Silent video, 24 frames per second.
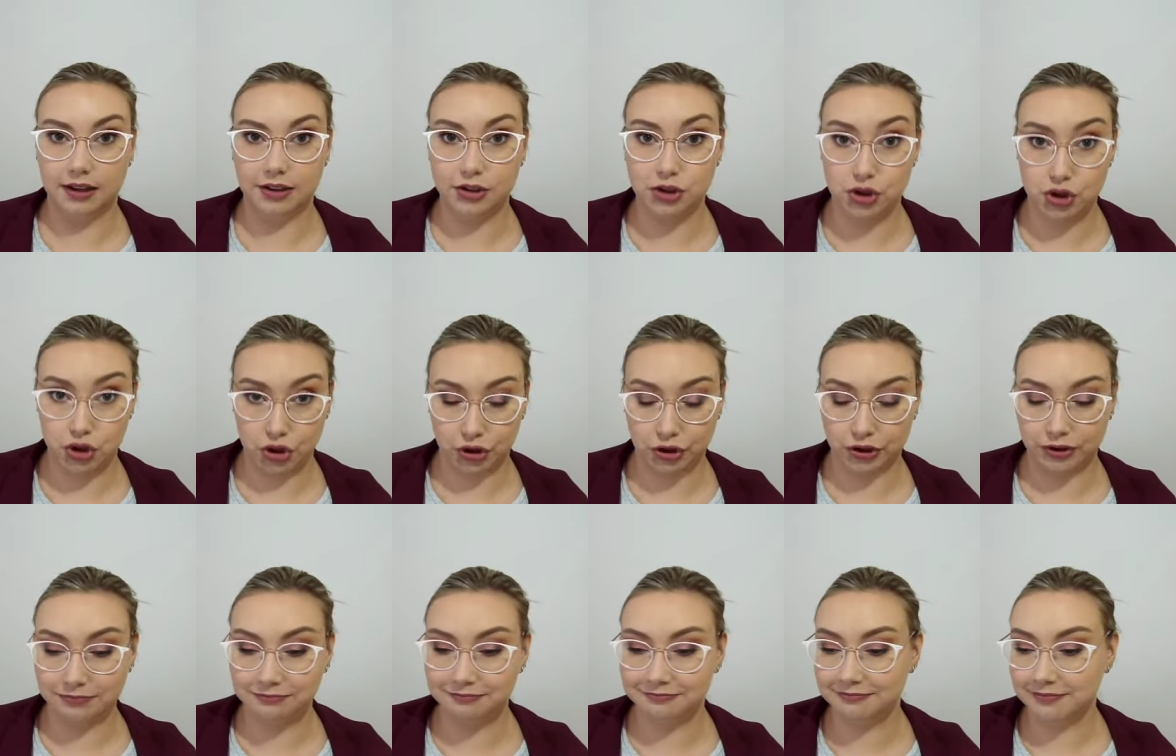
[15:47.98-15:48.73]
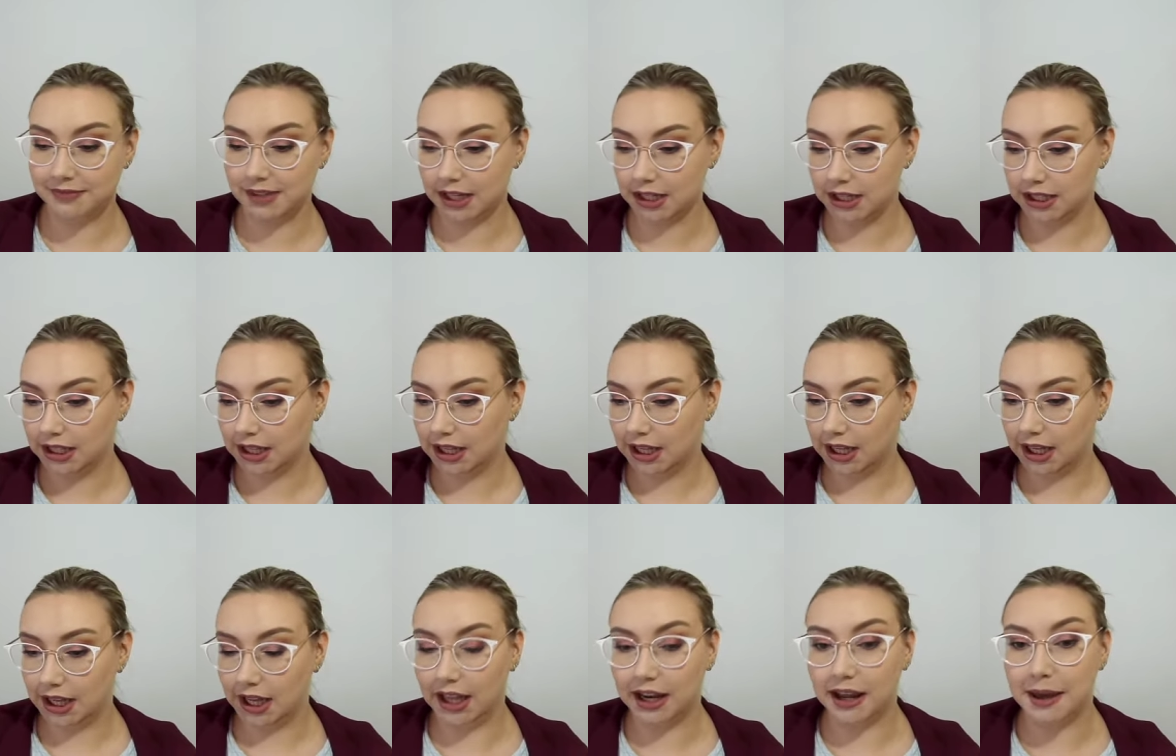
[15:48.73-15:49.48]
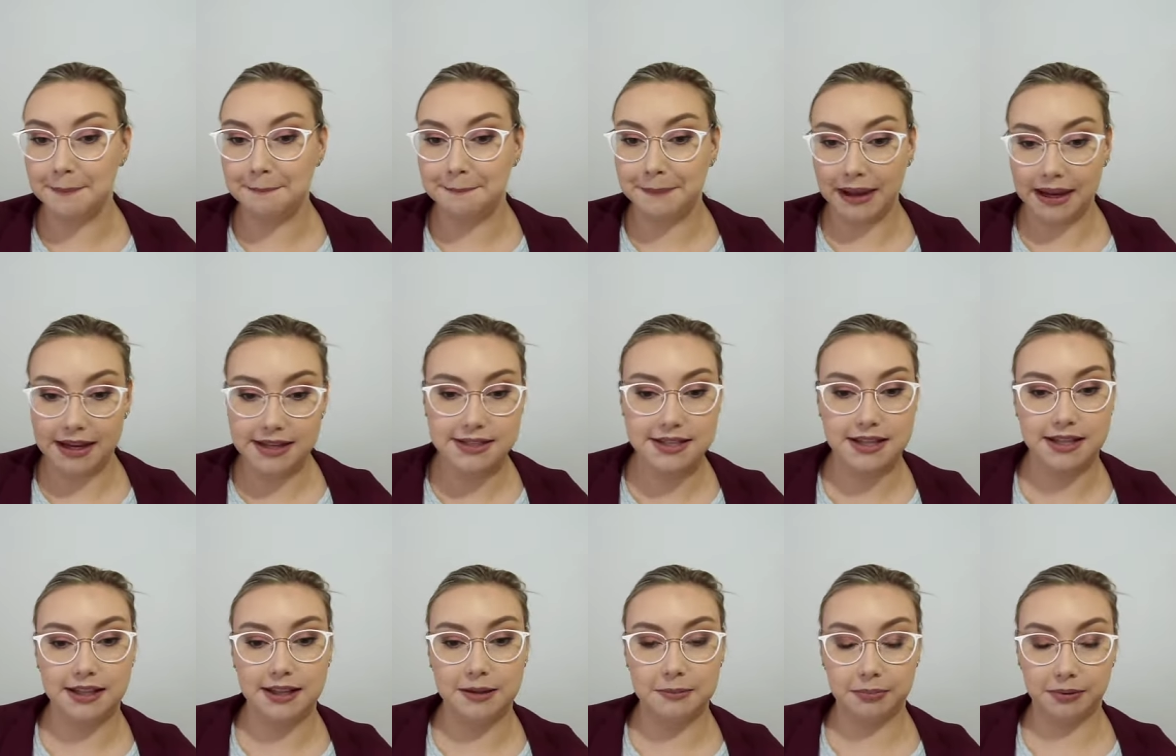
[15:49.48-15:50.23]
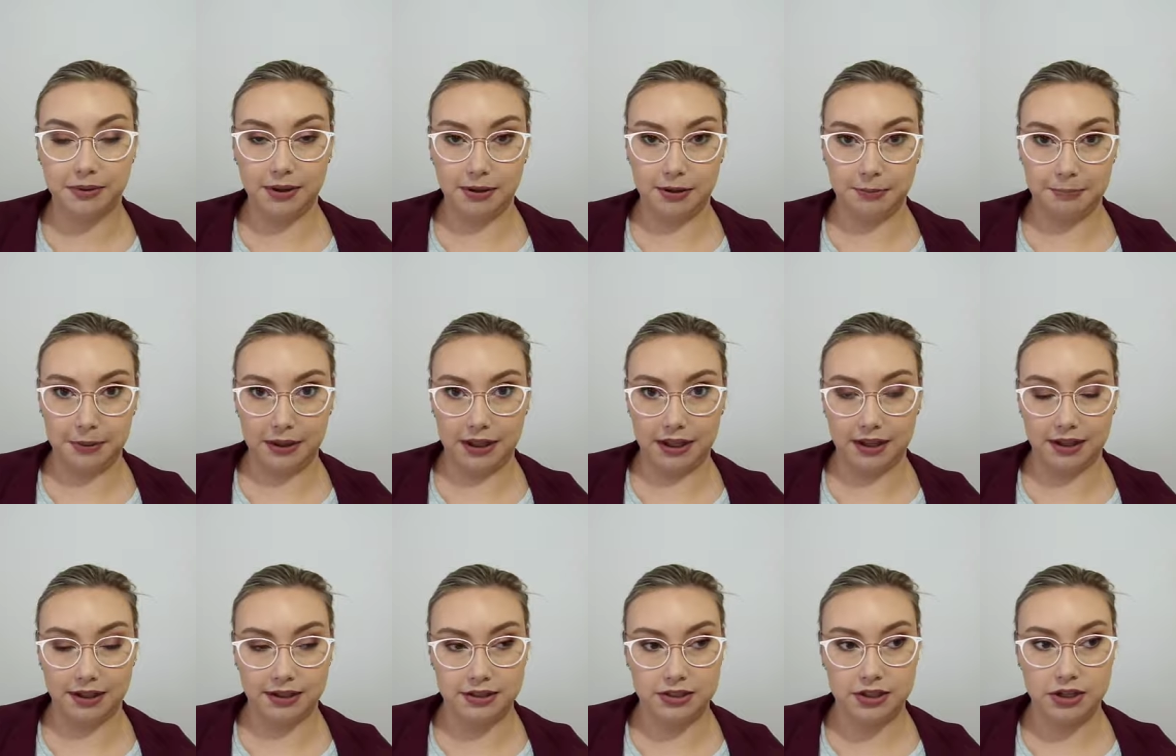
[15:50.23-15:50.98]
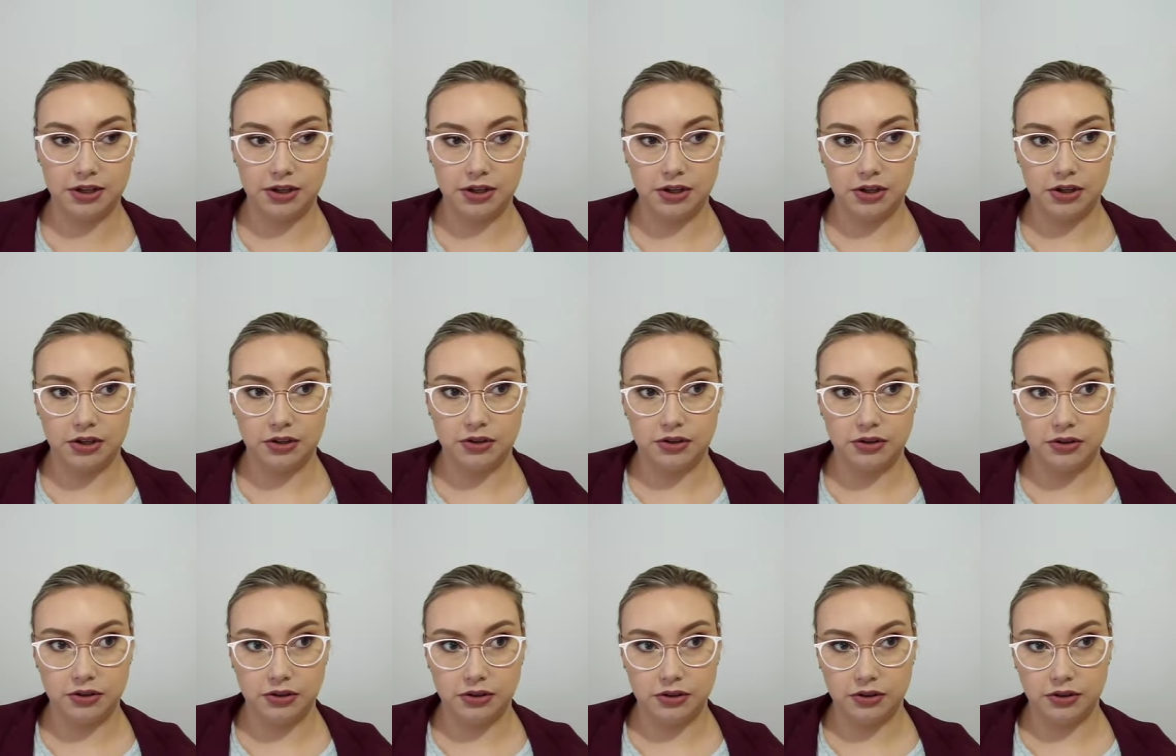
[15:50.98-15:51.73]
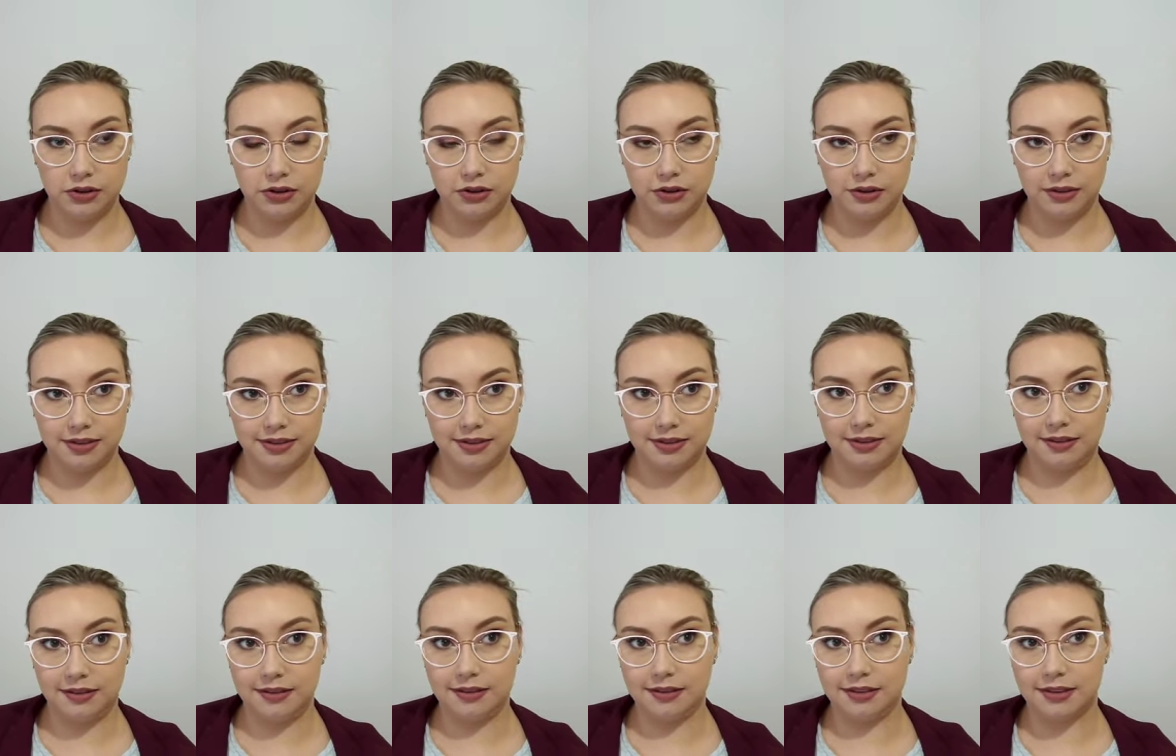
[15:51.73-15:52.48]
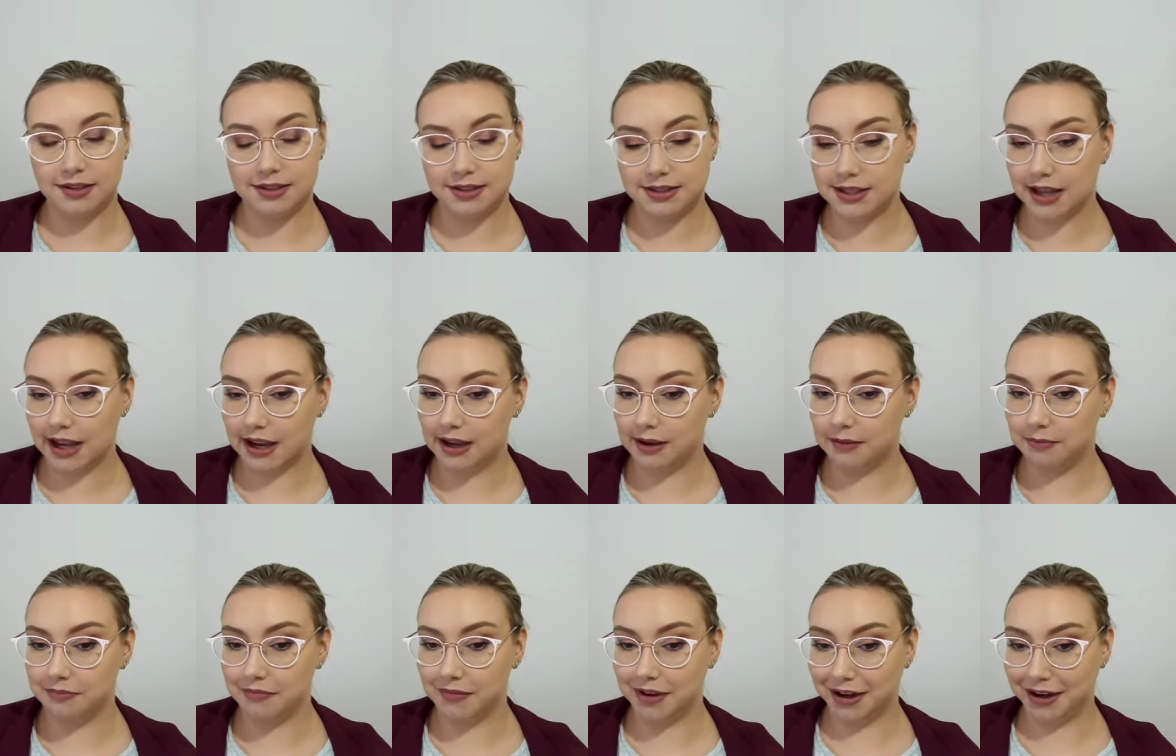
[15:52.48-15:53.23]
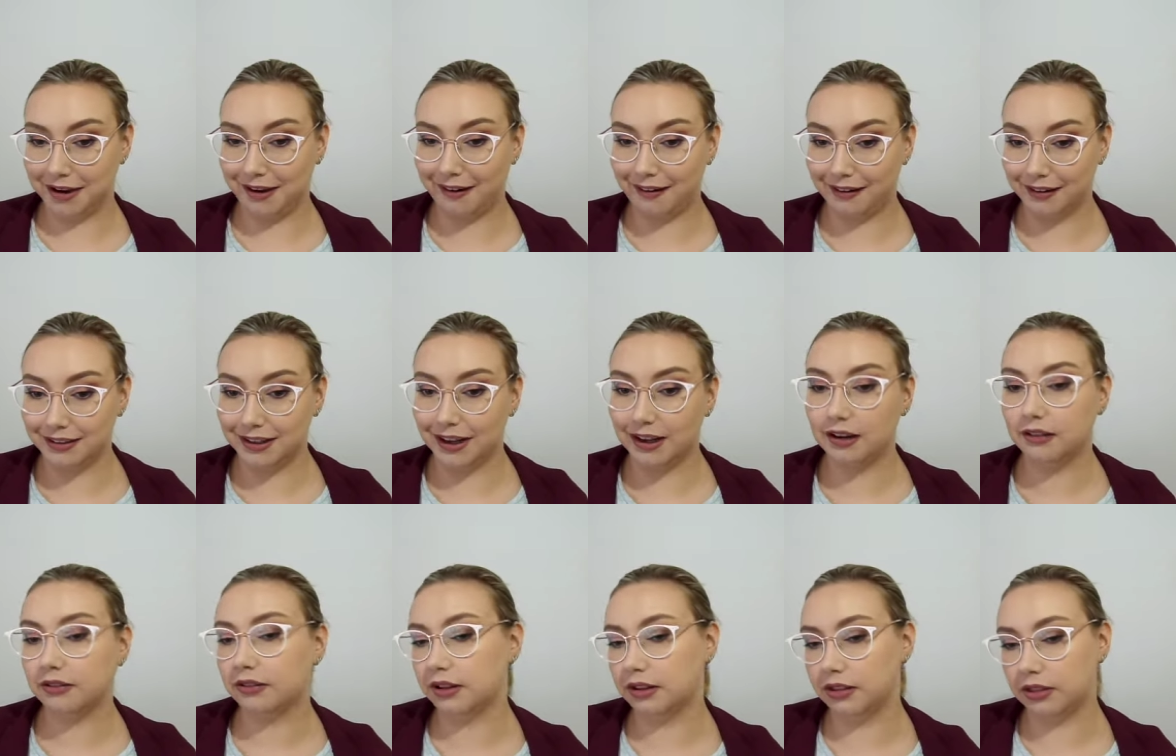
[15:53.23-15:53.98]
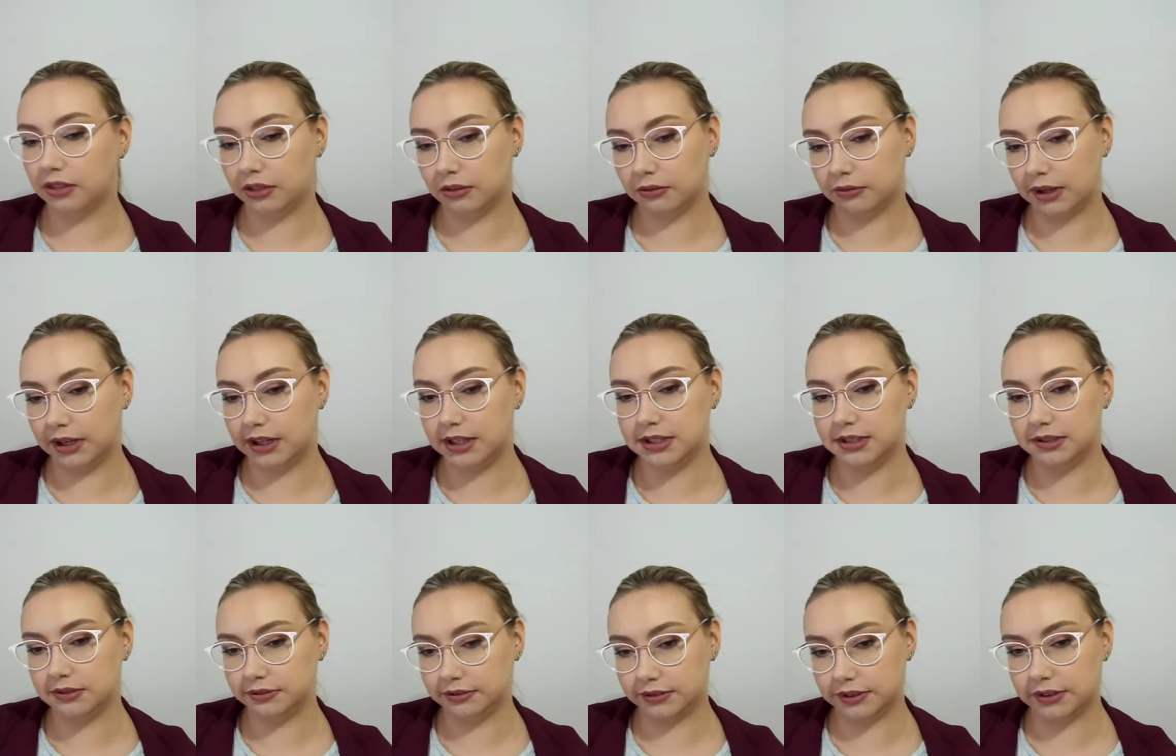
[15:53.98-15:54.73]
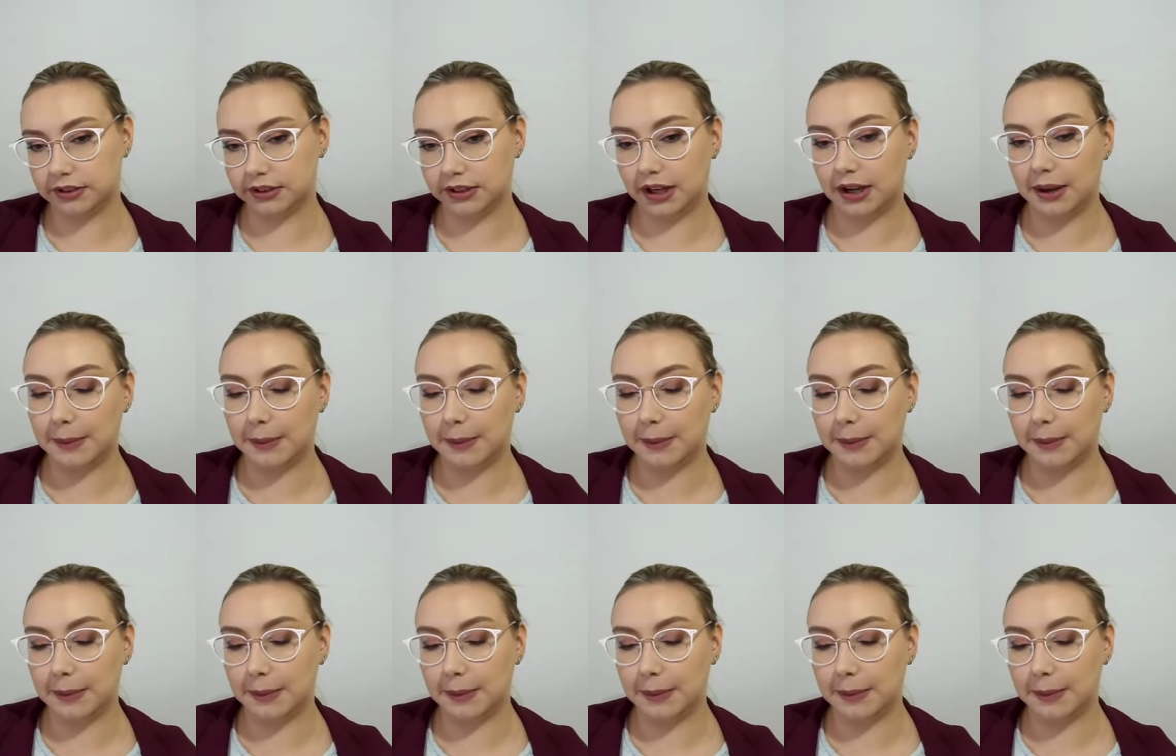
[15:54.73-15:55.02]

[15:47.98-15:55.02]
June, and I basically picked the same colour in three different,